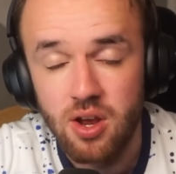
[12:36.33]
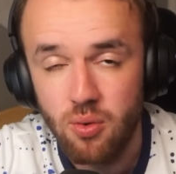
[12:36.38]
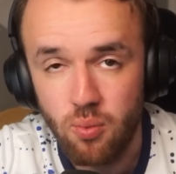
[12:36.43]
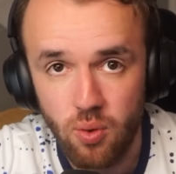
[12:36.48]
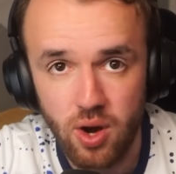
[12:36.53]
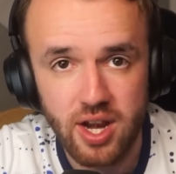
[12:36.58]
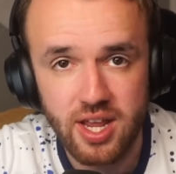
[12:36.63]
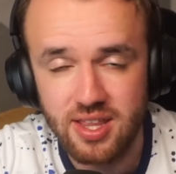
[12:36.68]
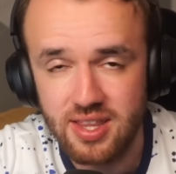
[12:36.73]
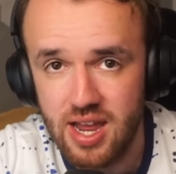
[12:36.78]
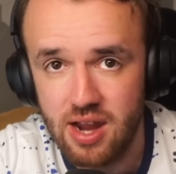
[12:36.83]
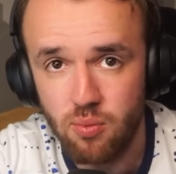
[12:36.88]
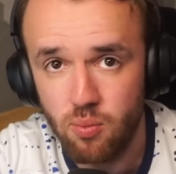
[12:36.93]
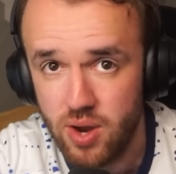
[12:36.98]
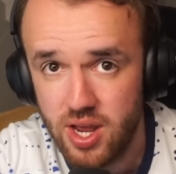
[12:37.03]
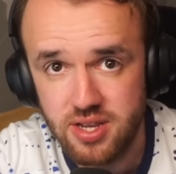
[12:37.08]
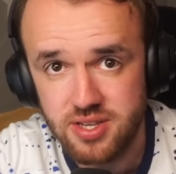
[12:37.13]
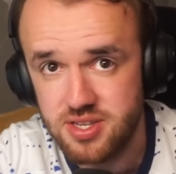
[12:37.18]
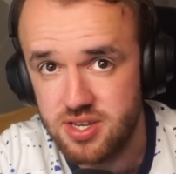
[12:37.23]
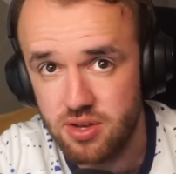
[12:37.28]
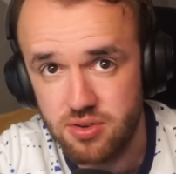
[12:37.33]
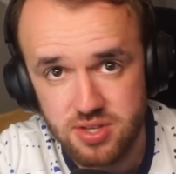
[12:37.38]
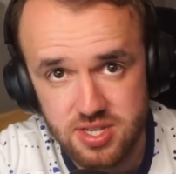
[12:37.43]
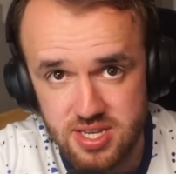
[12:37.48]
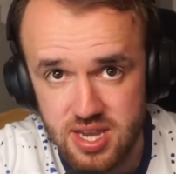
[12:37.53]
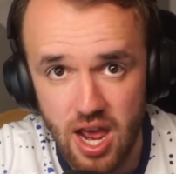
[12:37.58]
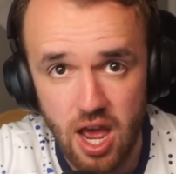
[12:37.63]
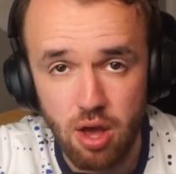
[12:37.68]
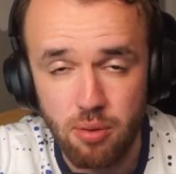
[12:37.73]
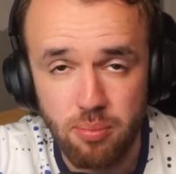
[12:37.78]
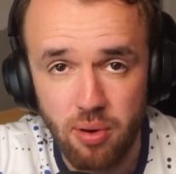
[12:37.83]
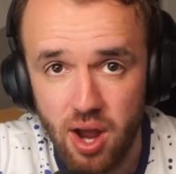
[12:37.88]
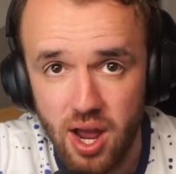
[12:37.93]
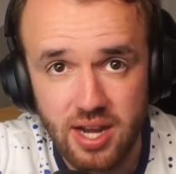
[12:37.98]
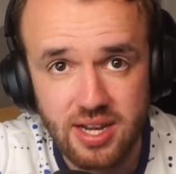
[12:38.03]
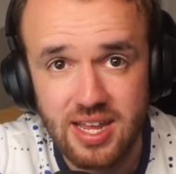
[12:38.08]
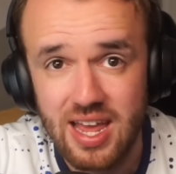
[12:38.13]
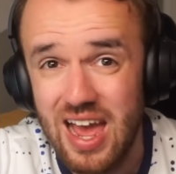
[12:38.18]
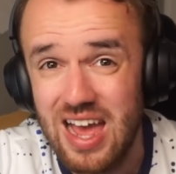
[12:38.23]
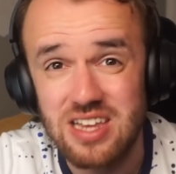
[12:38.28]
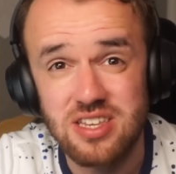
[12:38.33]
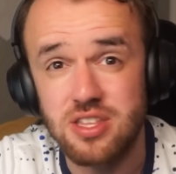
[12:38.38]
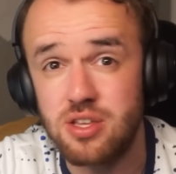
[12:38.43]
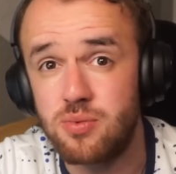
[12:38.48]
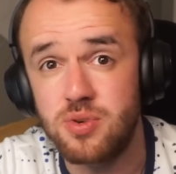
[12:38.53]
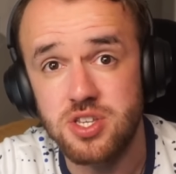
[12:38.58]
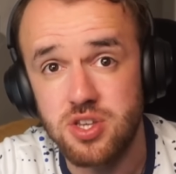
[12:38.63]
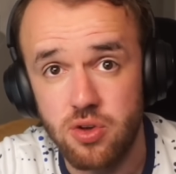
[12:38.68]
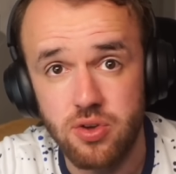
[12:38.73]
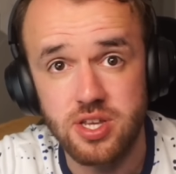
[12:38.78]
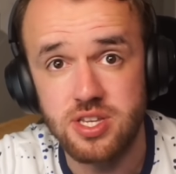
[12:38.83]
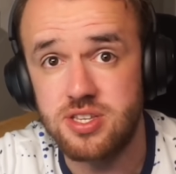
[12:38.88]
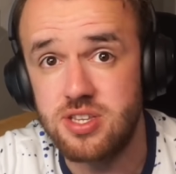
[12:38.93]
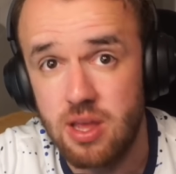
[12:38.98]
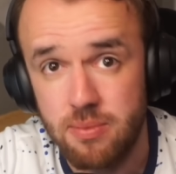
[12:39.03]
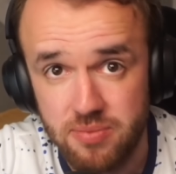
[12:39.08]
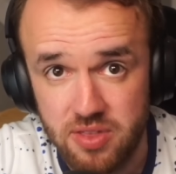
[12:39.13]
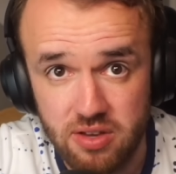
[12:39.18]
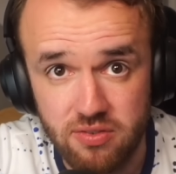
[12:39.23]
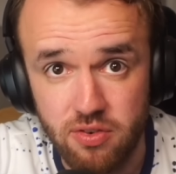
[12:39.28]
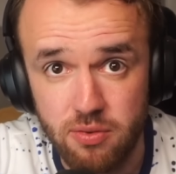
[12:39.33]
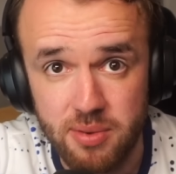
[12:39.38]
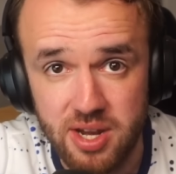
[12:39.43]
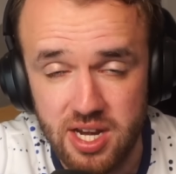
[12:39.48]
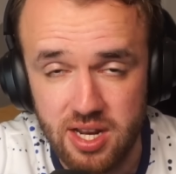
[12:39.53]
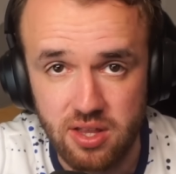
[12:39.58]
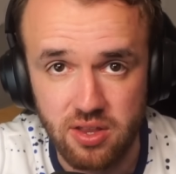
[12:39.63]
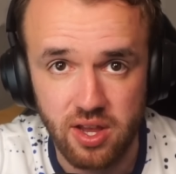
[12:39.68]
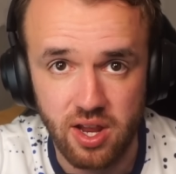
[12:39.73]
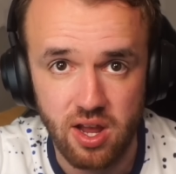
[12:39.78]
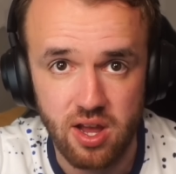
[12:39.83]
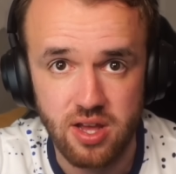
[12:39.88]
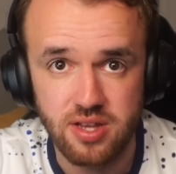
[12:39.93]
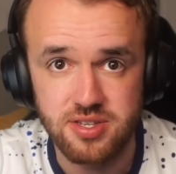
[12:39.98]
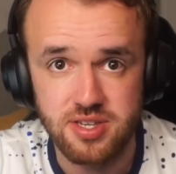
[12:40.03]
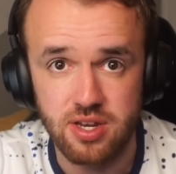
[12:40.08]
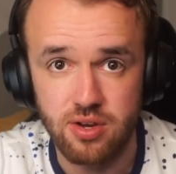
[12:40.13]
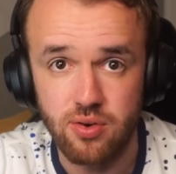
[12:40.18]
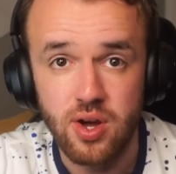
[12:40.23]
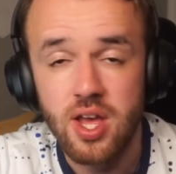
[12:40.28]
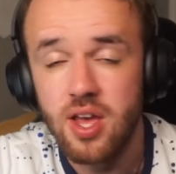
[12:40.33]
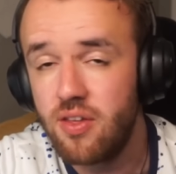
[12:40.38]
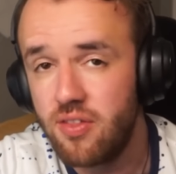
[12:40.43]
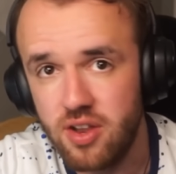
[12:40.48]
running that red zone style broadcast, there was always something for me to click onto.